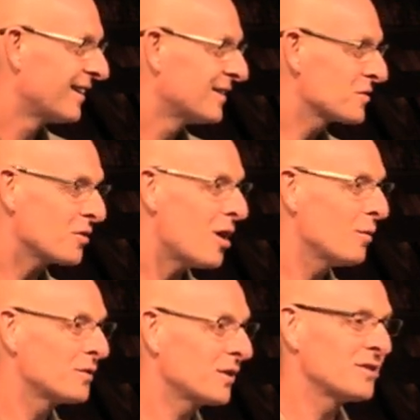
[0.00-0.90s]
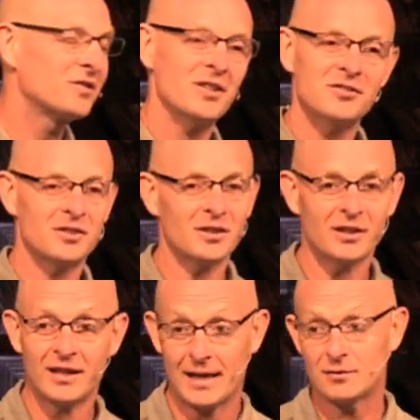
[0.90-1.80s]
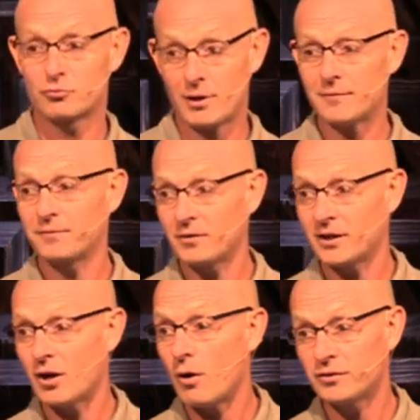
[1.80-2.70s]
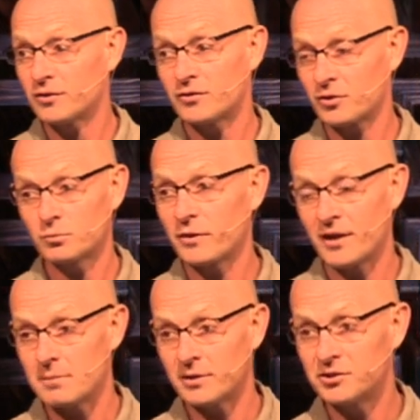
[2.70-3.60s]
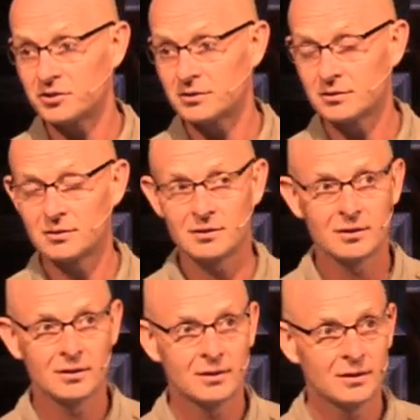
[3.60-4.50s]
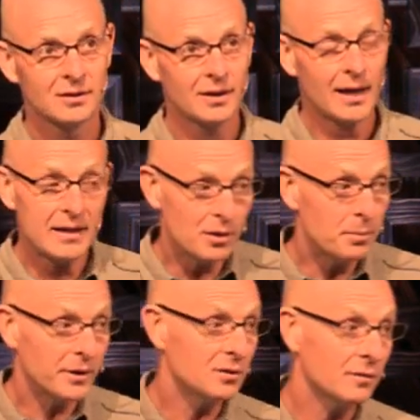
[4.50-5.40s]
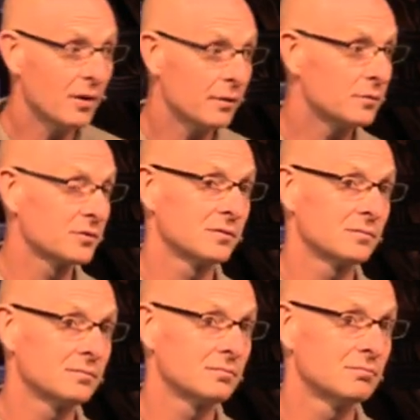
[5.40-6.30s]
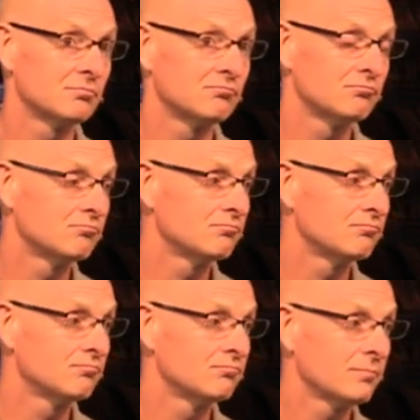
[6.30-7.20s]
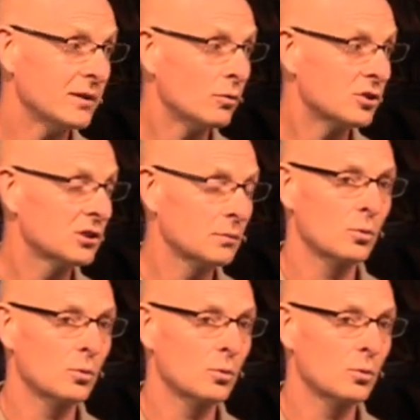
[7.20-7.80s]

Saul was consistently and dreadfully always concerned with image and the opinion of others. That's question number